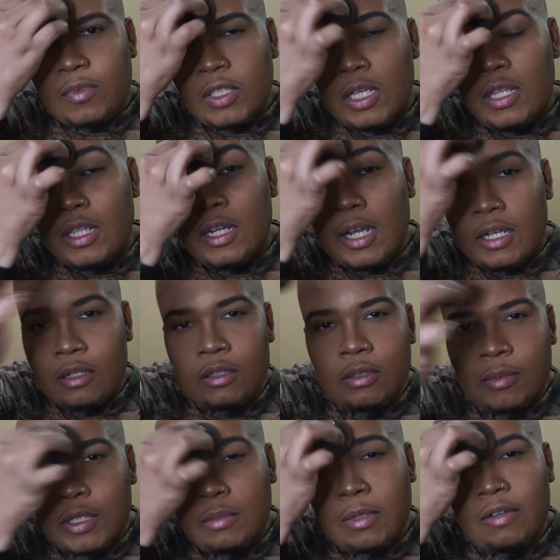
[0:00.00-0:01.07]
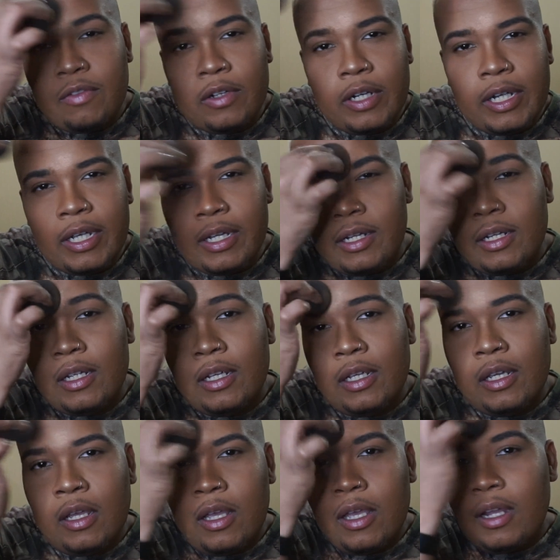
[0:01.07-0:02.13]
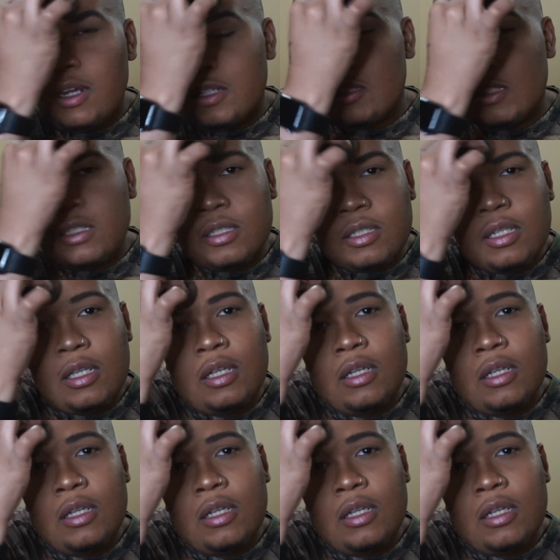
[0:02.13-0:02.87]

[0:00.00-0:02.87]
And then I go in the middle of my forehead and I just